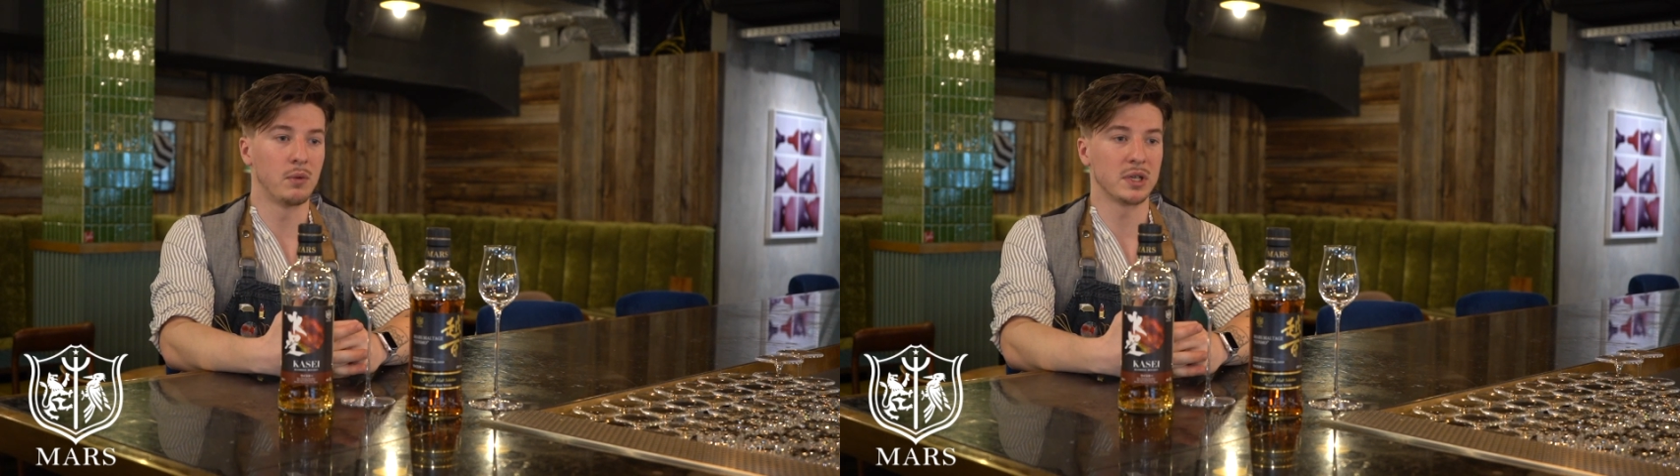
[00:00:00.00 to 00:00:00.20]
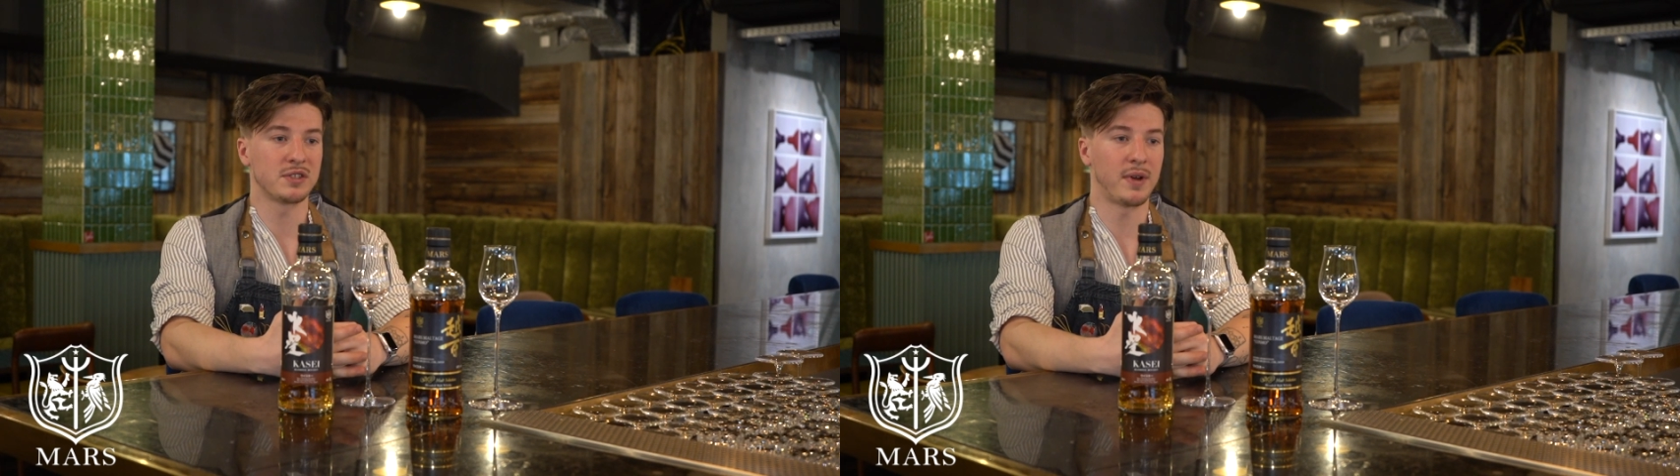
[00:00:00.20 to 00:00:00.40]

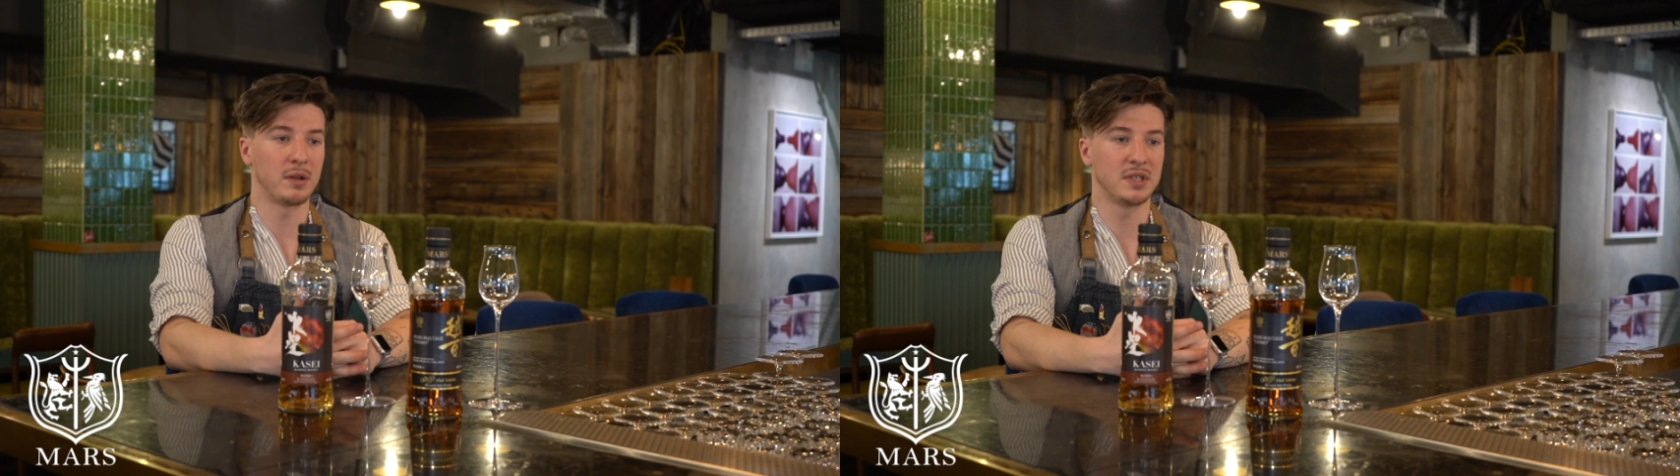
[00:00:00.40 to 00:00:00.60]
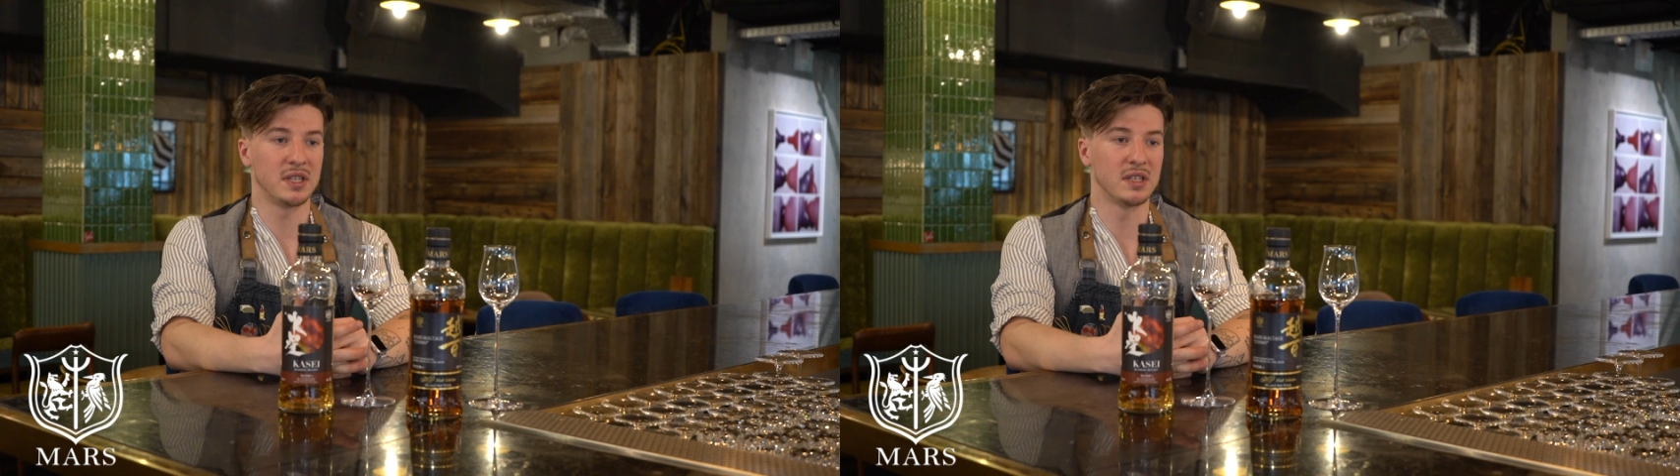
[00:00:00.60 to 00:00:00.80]
was
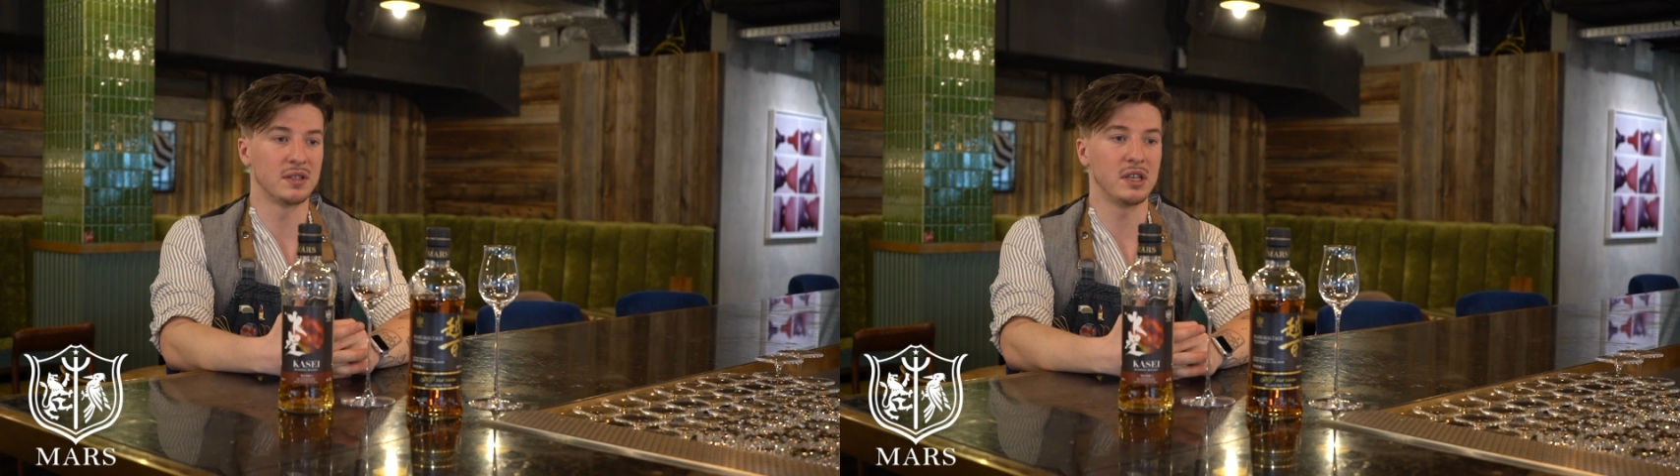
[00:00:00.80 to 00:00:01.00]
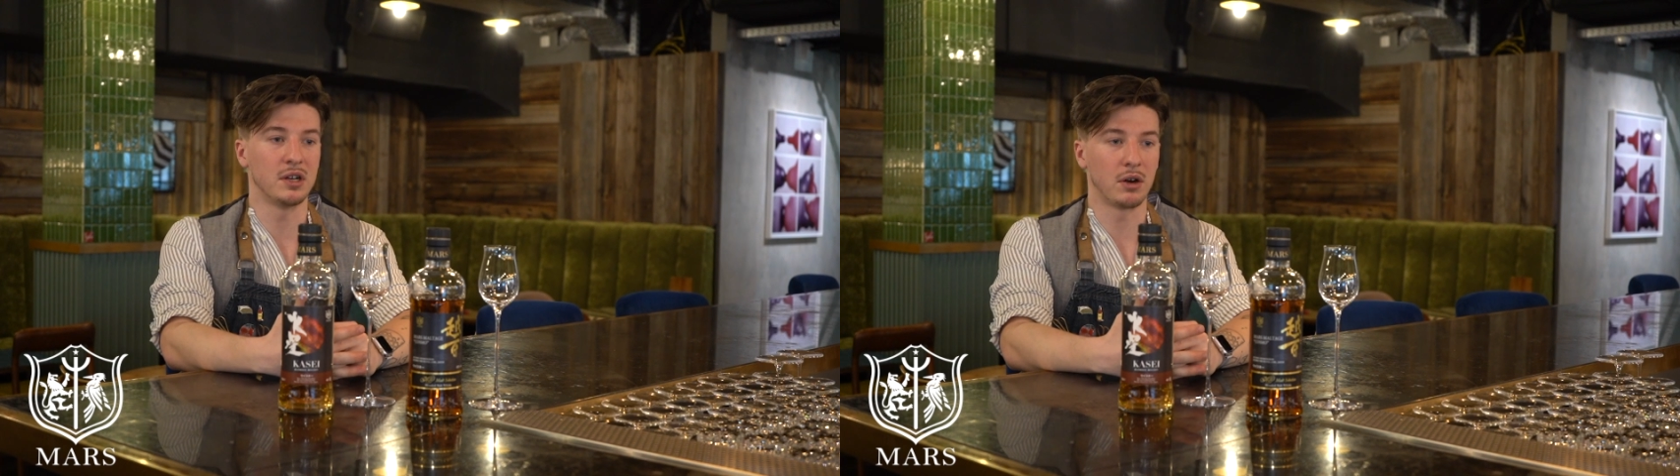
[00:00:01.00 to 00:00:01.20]
founded in
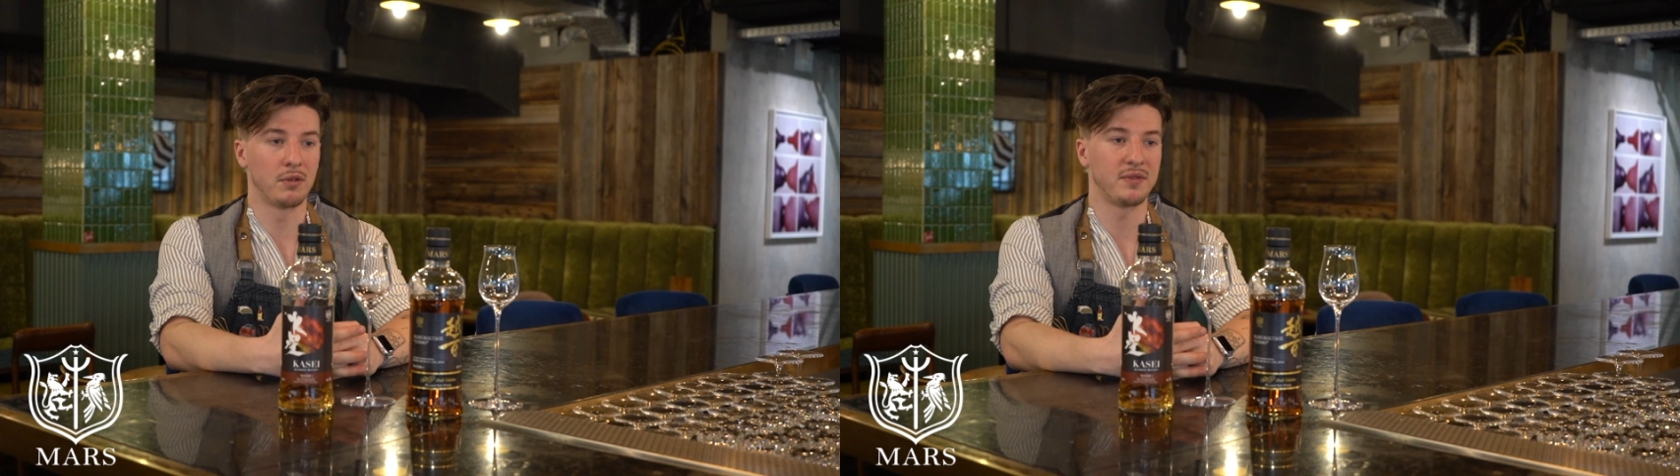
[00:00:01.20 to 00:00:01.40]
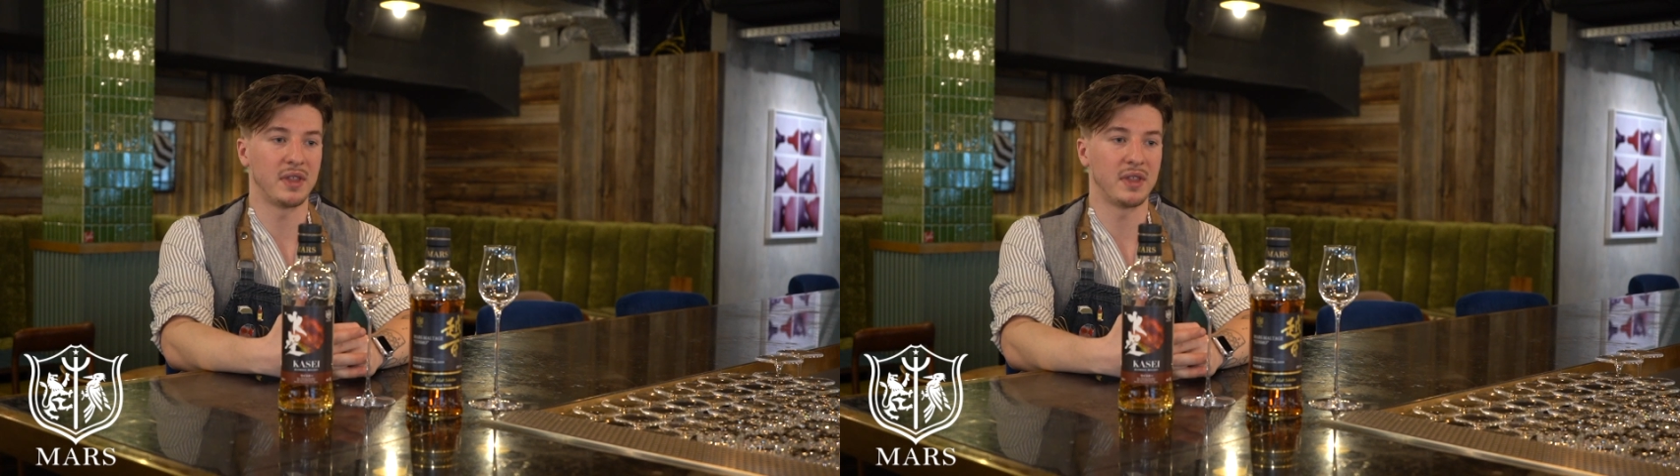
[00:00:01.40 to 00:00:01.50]
the year of